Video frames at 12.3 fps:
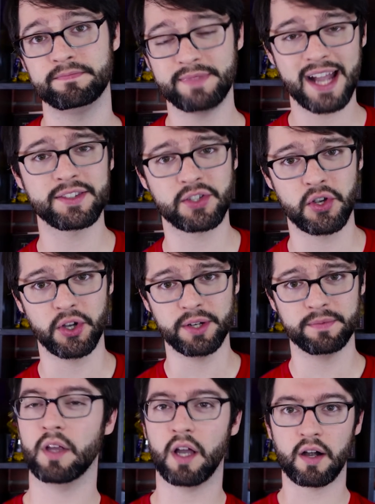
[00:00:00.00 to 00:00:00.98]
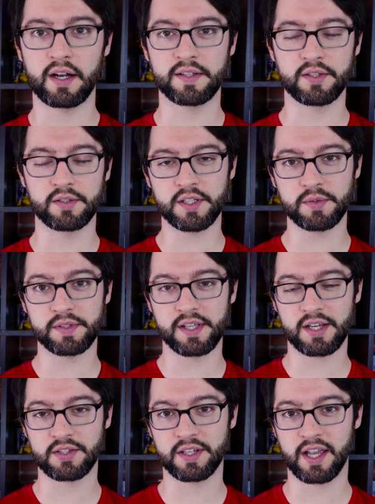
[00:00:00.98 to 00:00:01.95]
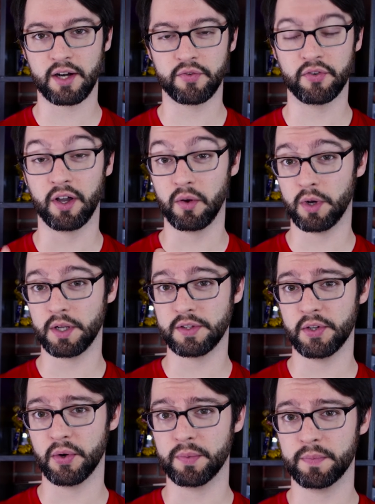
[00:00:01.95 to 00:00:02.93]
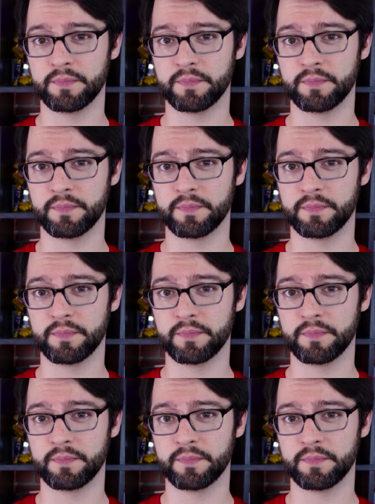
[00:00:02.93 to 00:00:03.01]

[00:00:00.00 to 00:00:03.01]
That's good. All right, so this one's actually kind of fun. What do?